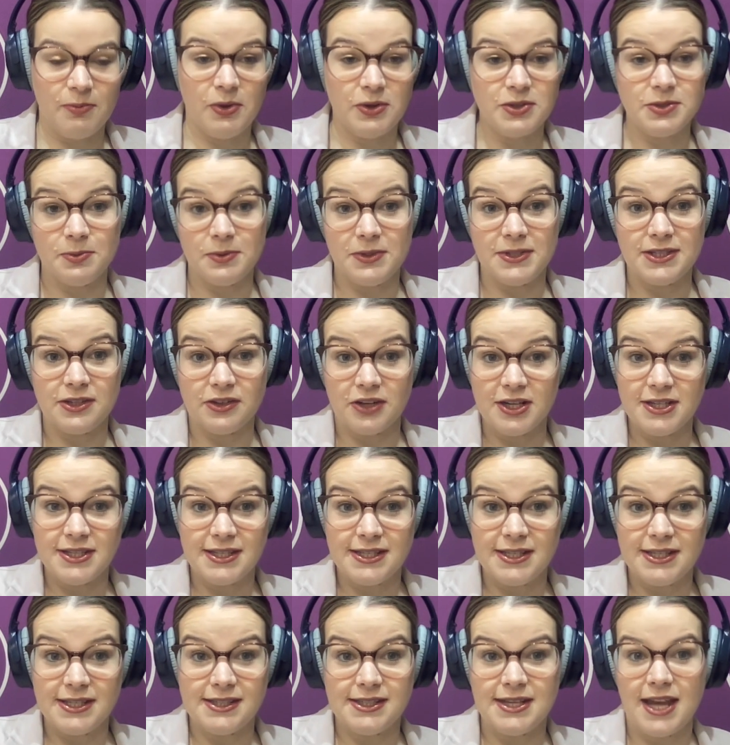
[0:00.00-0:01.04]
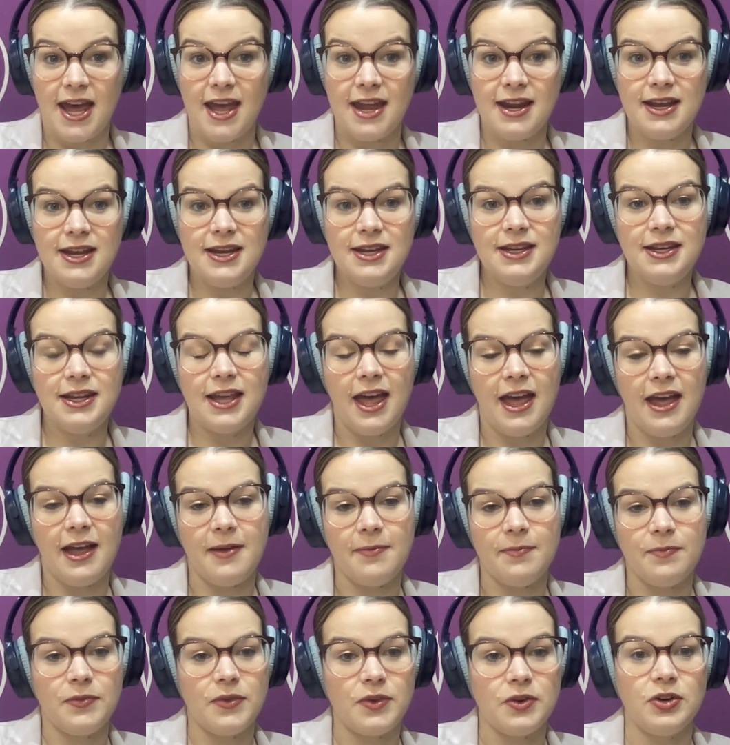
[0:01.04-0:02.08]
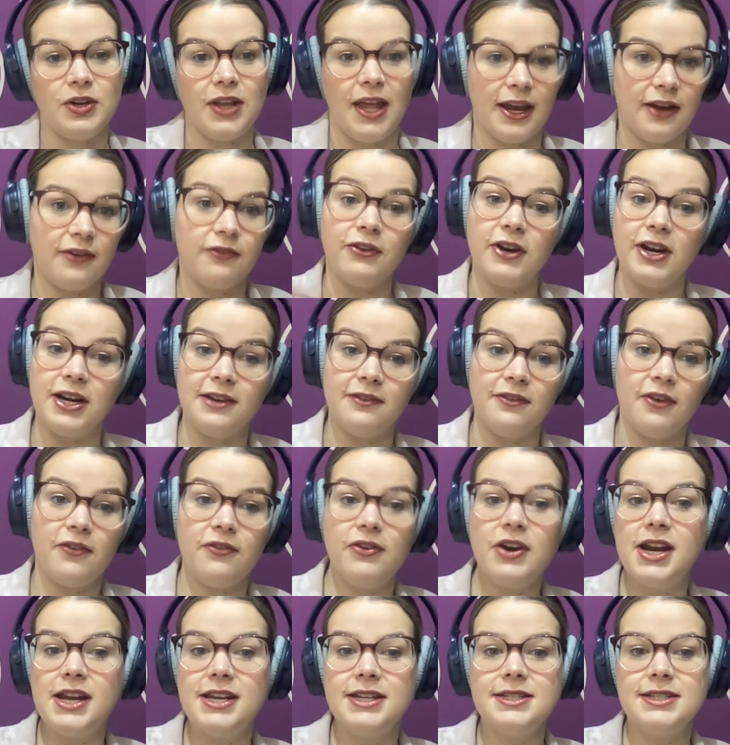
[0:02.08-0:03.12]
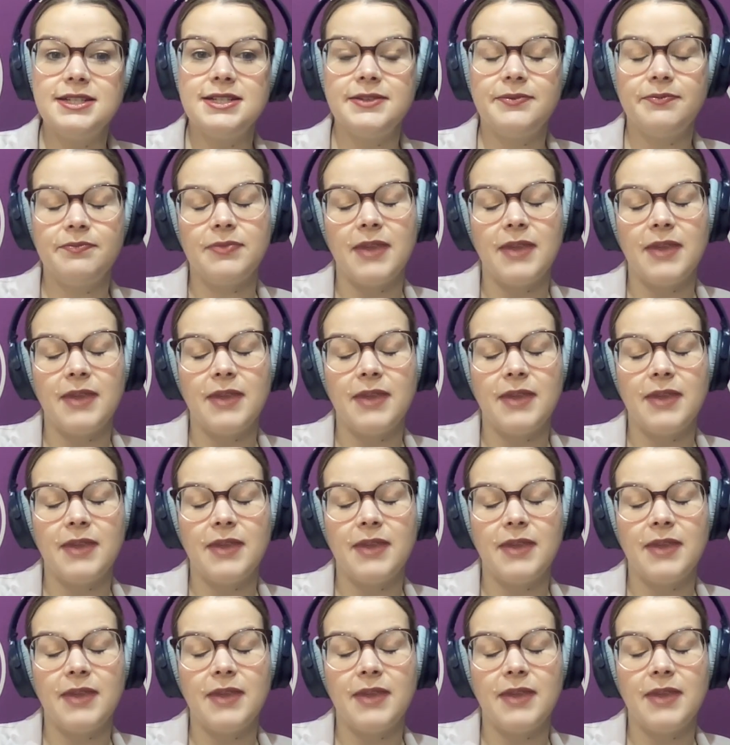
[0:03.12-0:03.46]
Multiple Sclerosis Society through like a friend of a friend,